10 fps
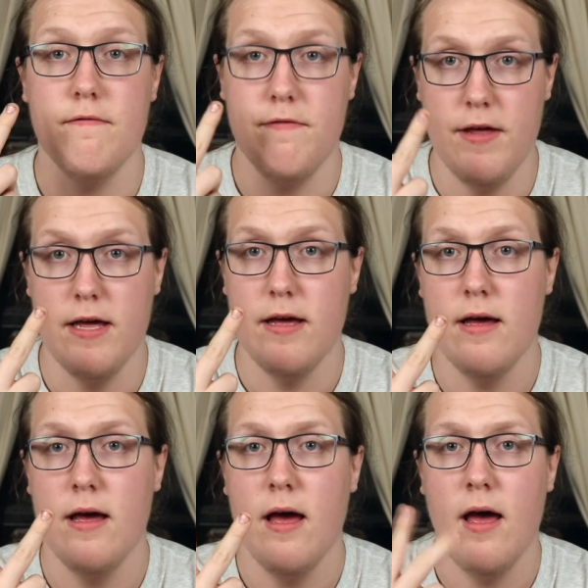V.
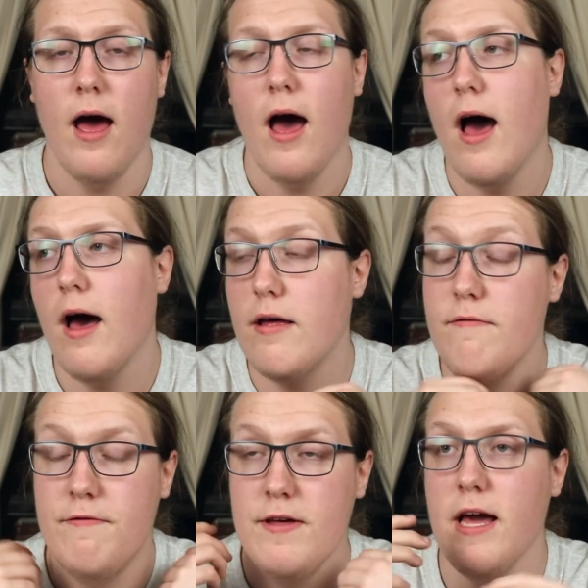
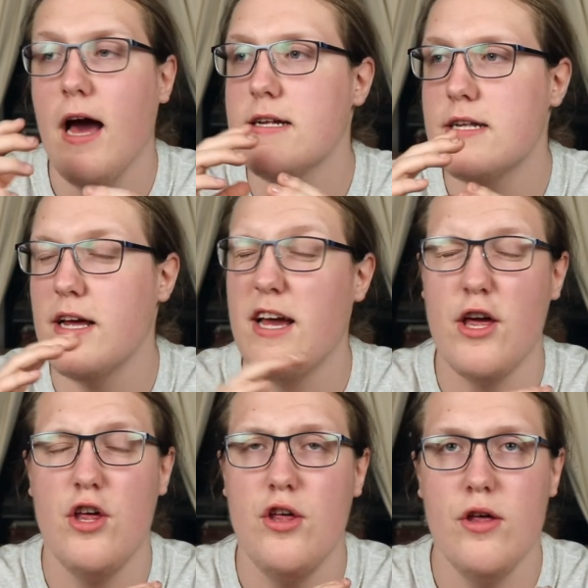V has like
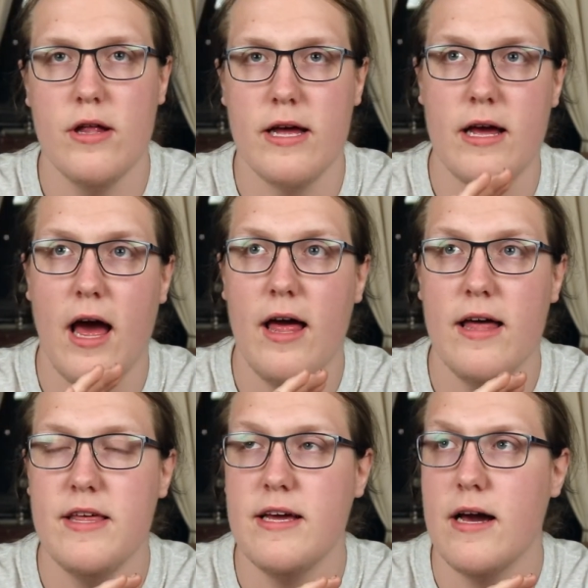
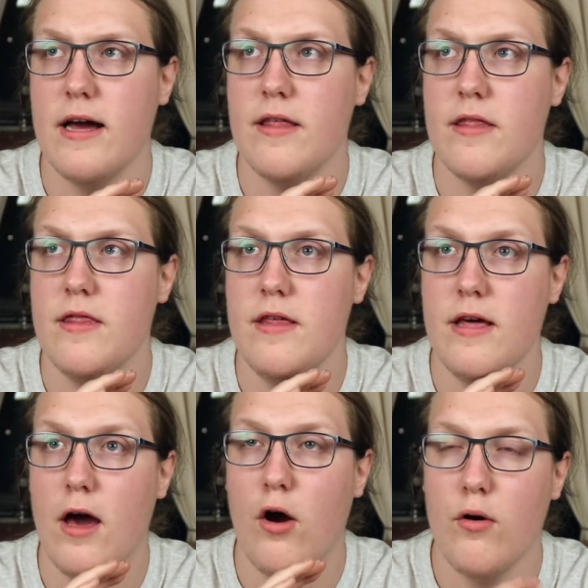I think
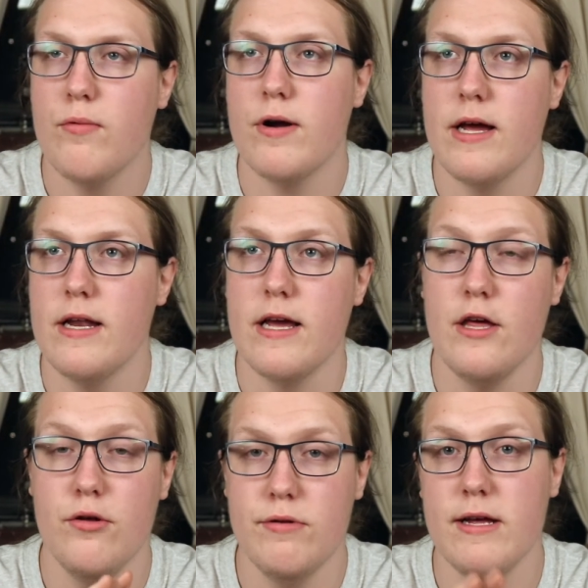the artwork and
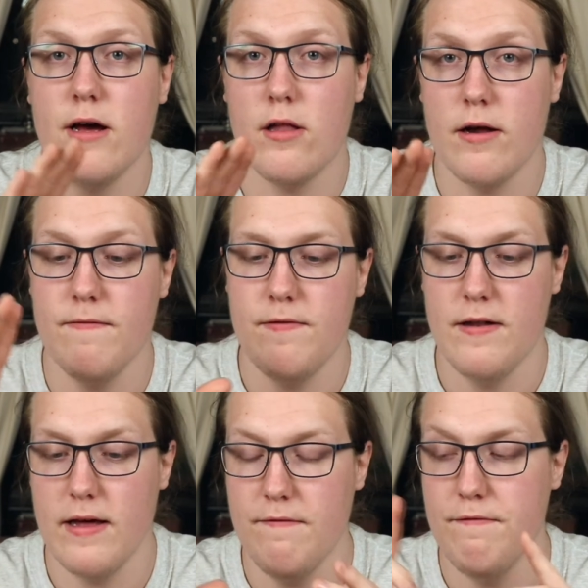like using a lot
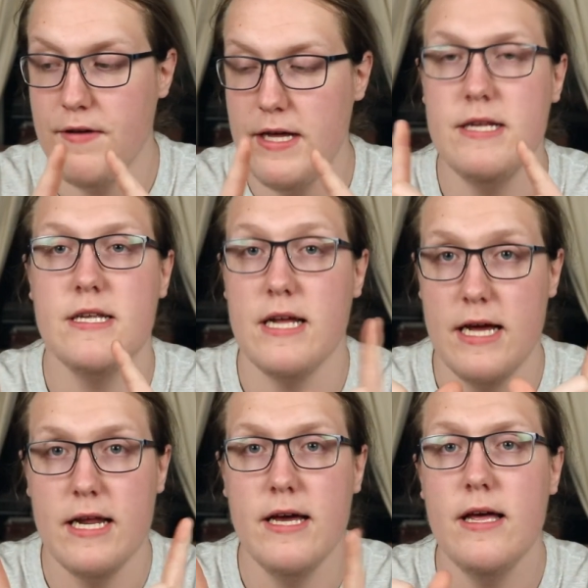of like V's
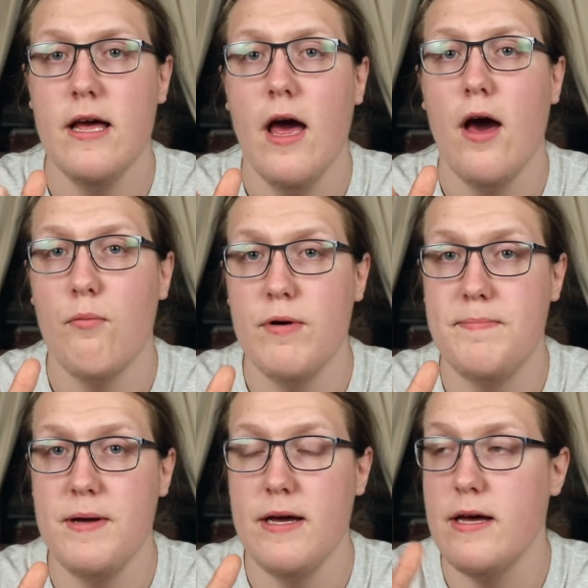in it
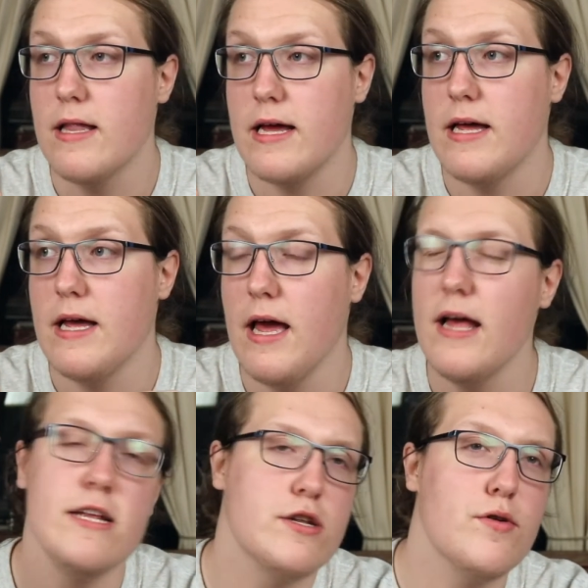would be like,
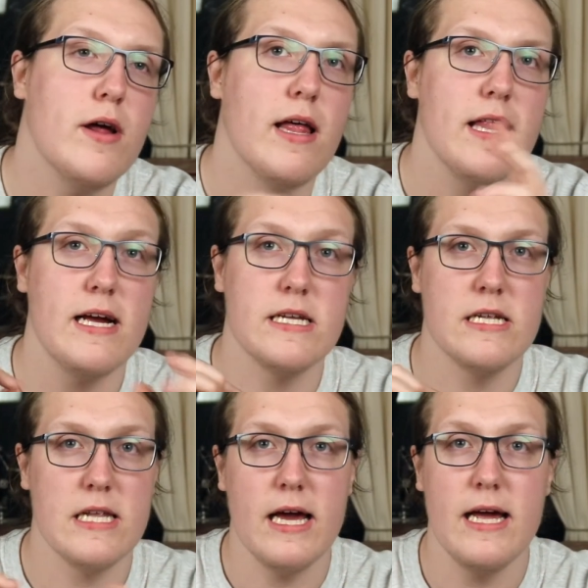it's sort of like a
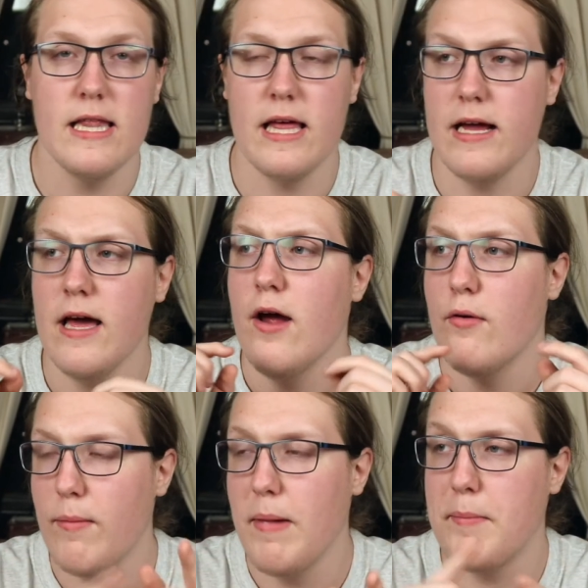slight like
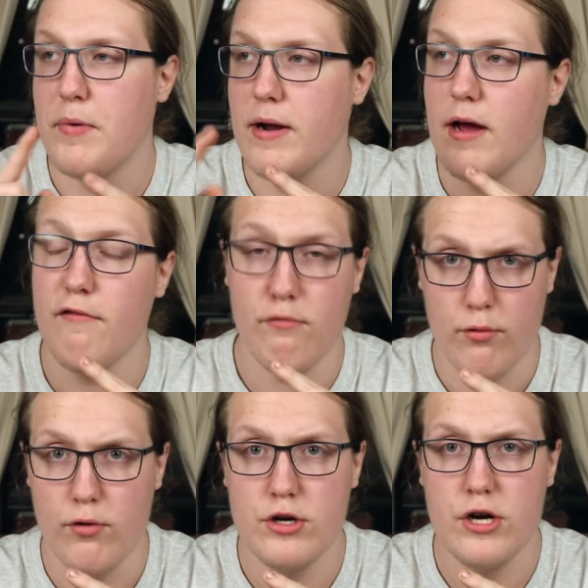remembering of
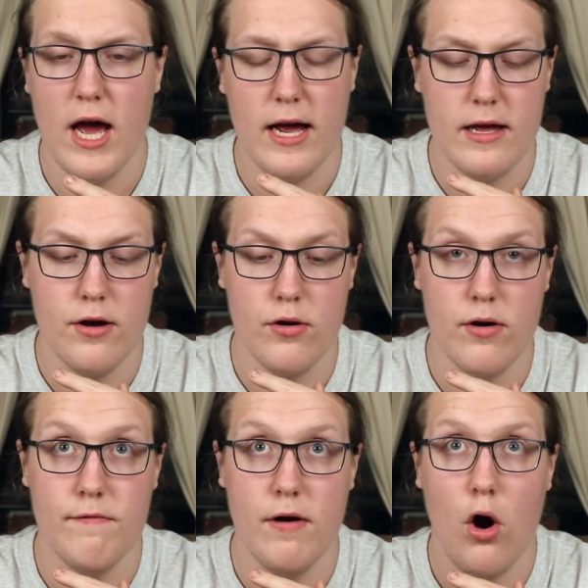Rorschach
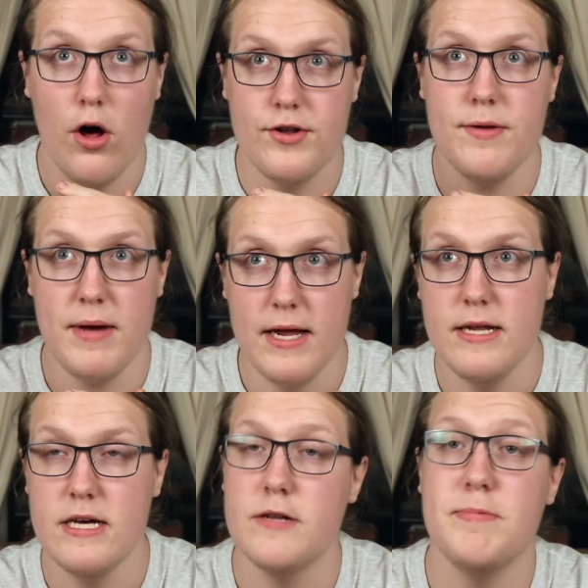or of
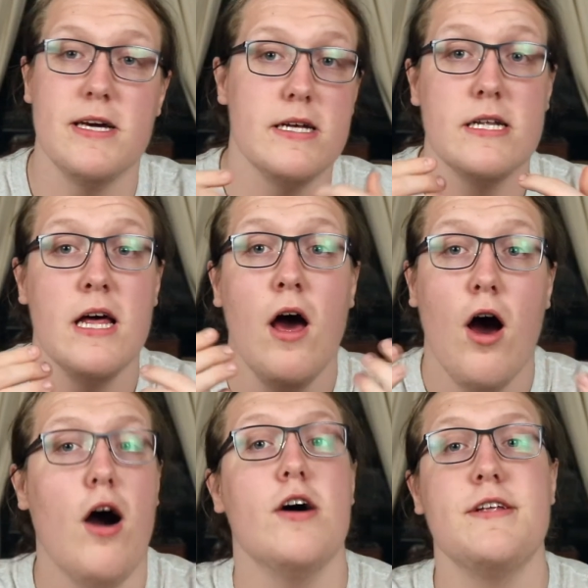Ozymandias, because
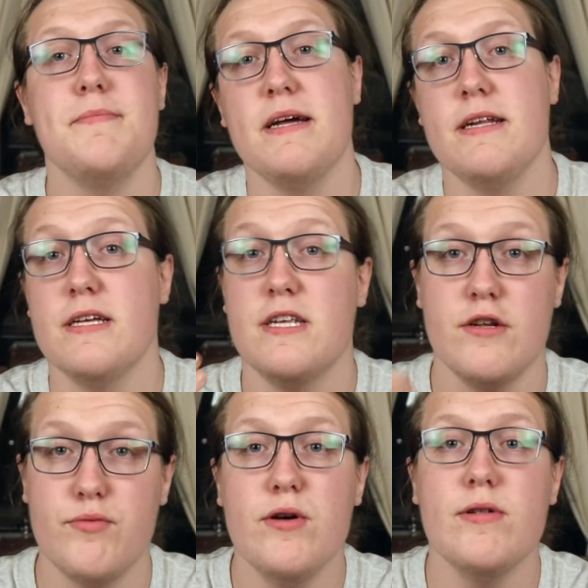
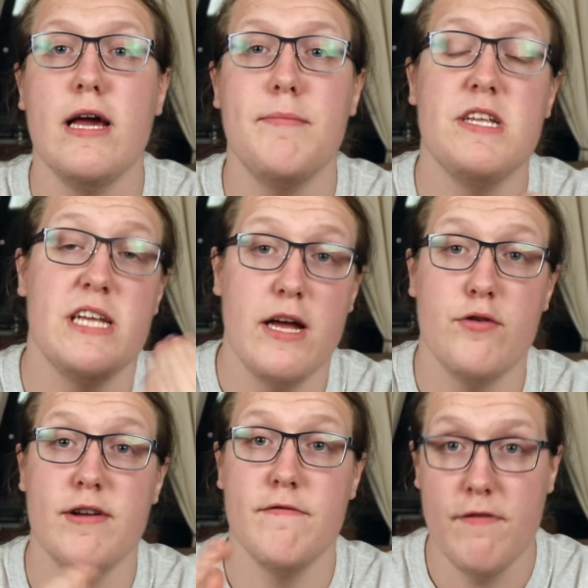Ozymandias' real name is
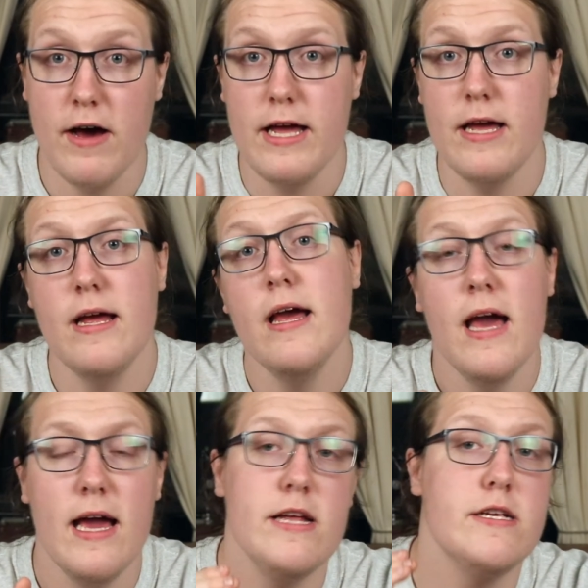Adrian Veidt.
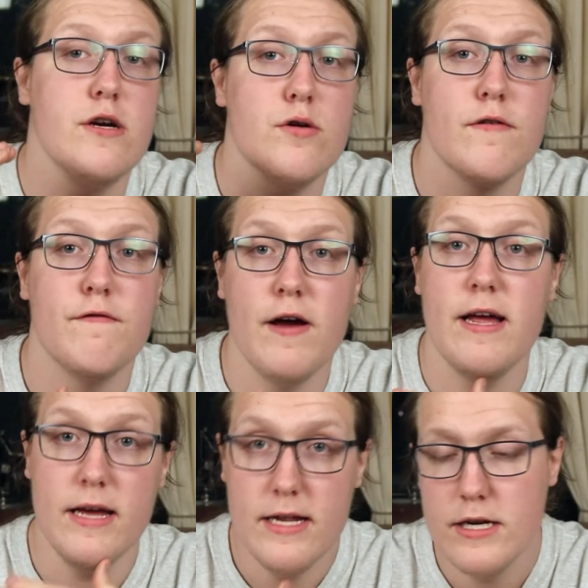He's the owner of
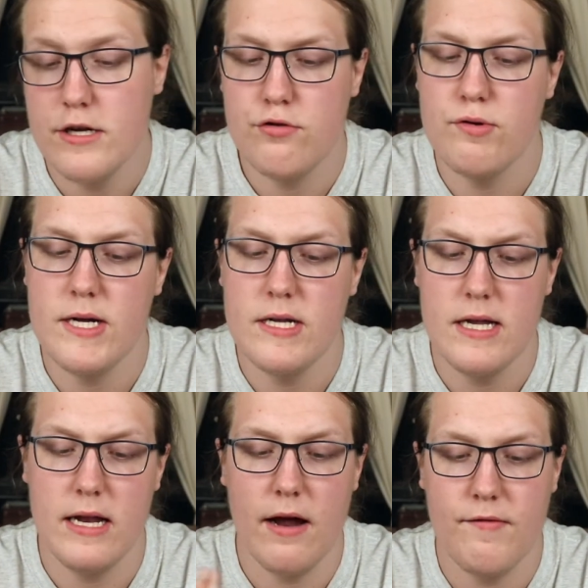Veidt
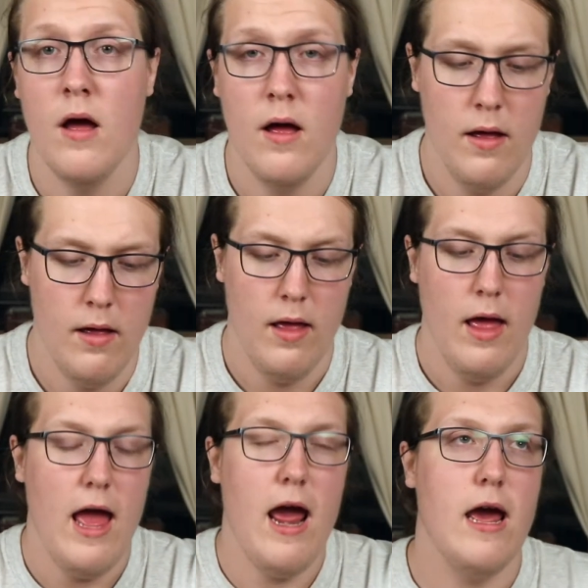Industries and
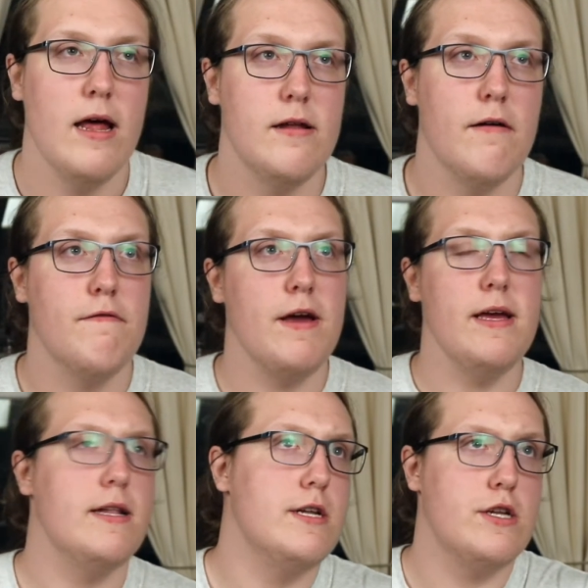
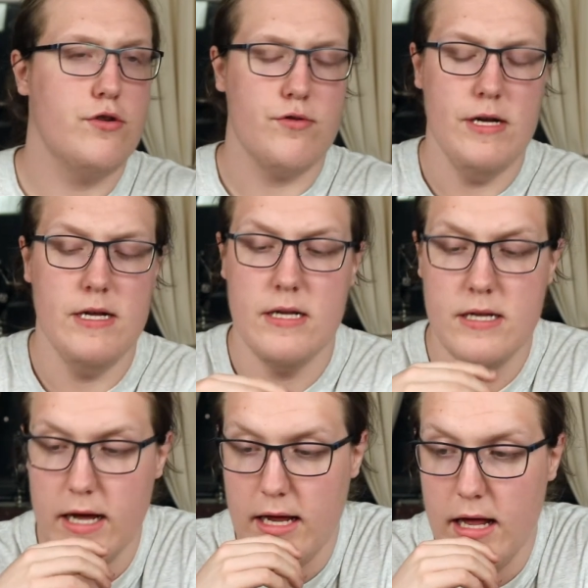Veidt
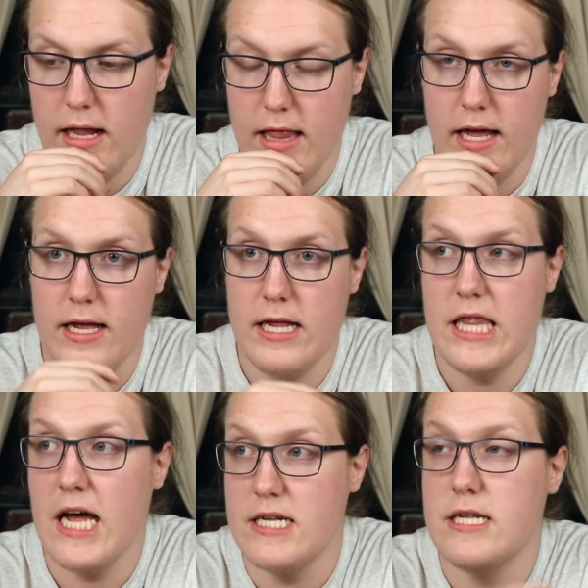Industries
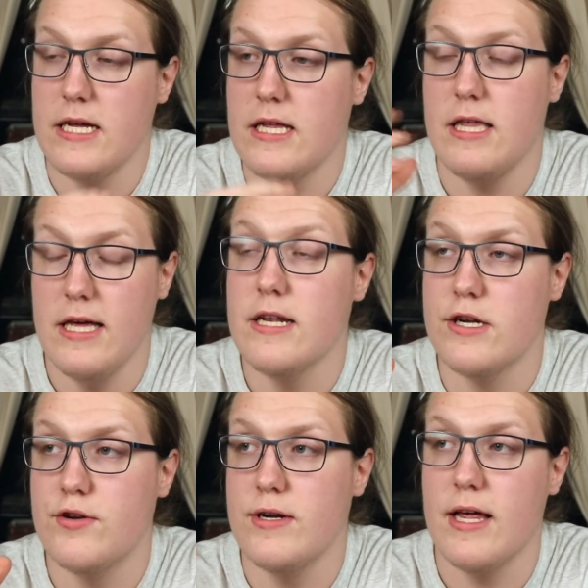that's the
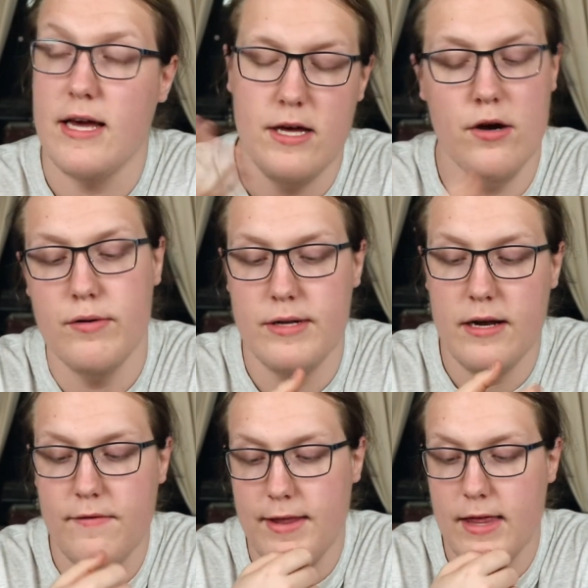industry that he owns
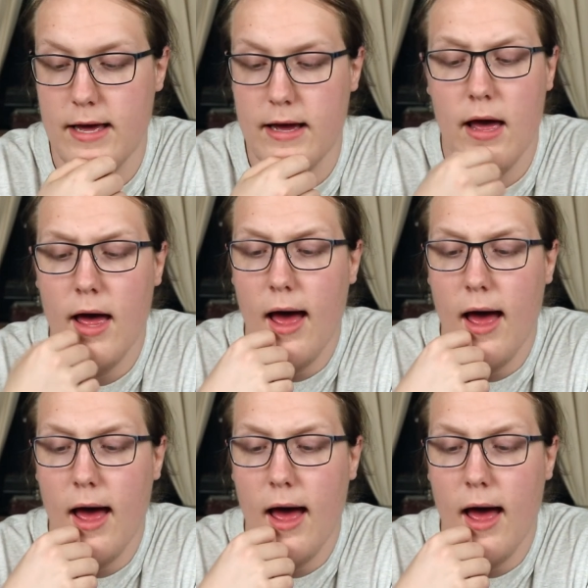and everything.